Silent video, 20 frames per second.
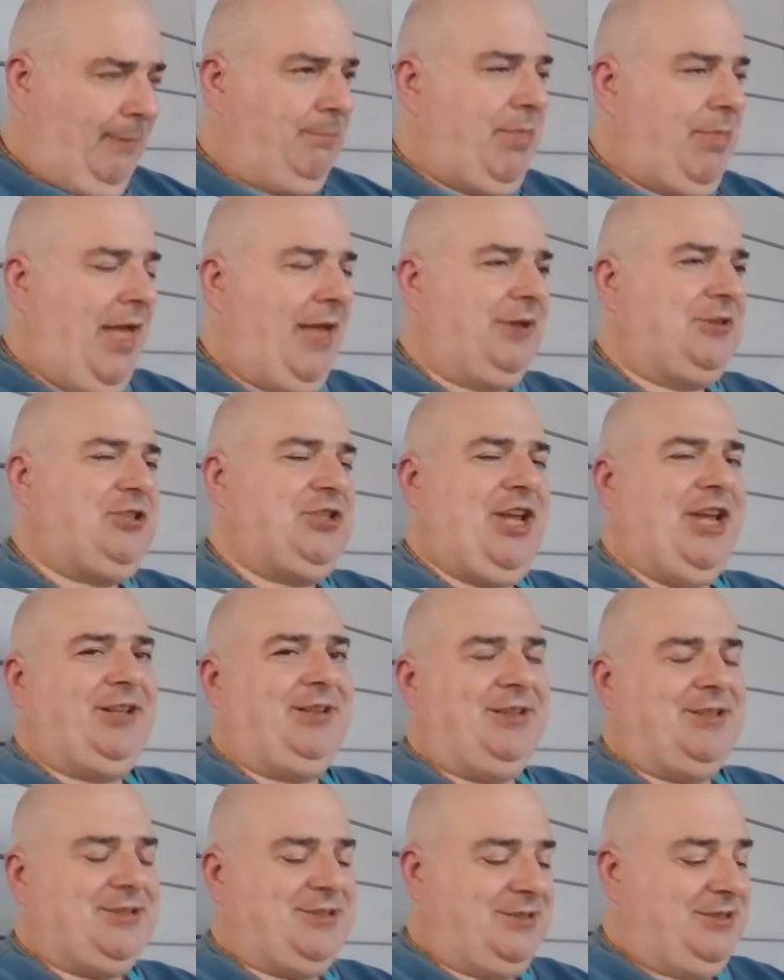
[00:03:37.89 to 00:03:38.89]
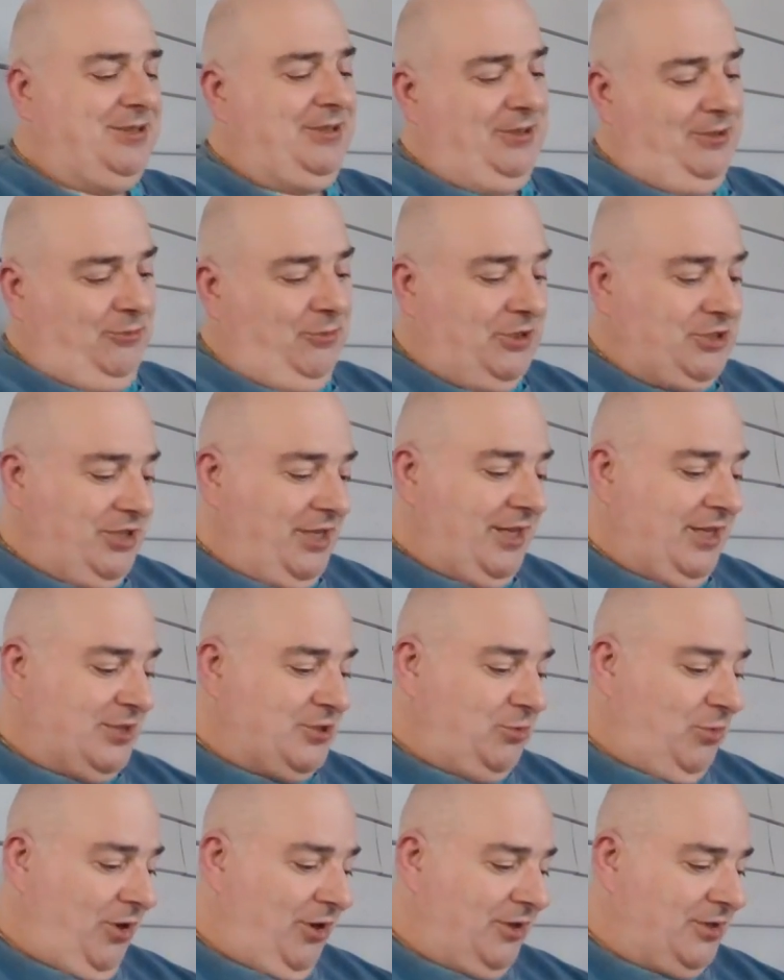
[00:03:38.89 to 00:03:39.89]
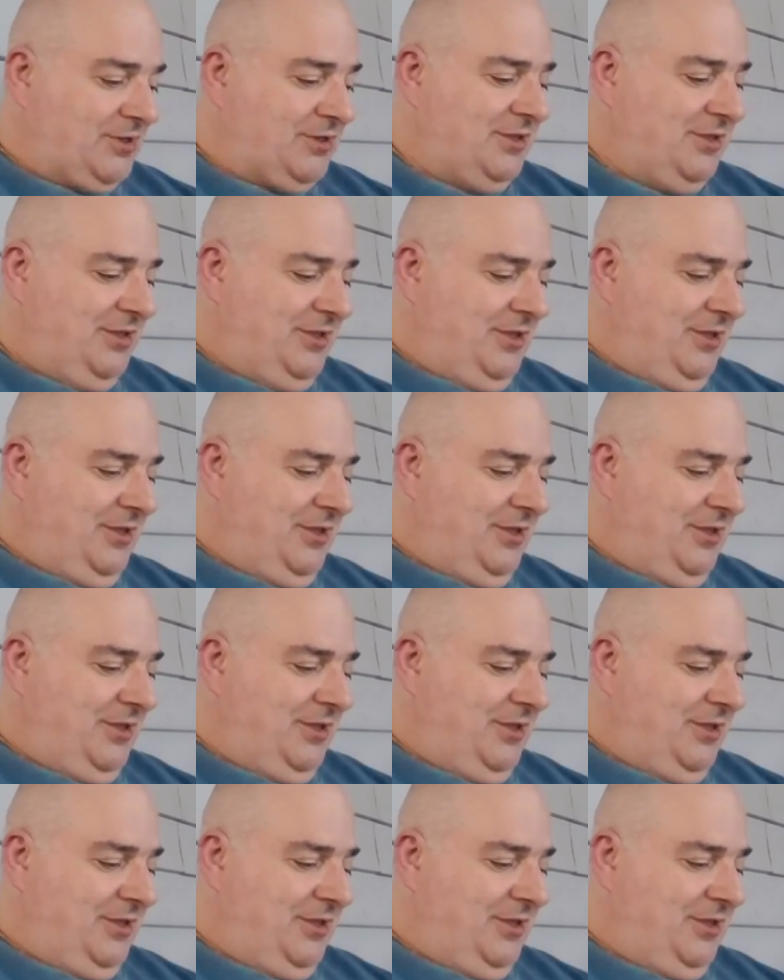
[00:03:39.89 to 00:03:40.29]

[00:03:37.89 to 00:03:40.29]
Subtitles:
That chainless, which I guess works.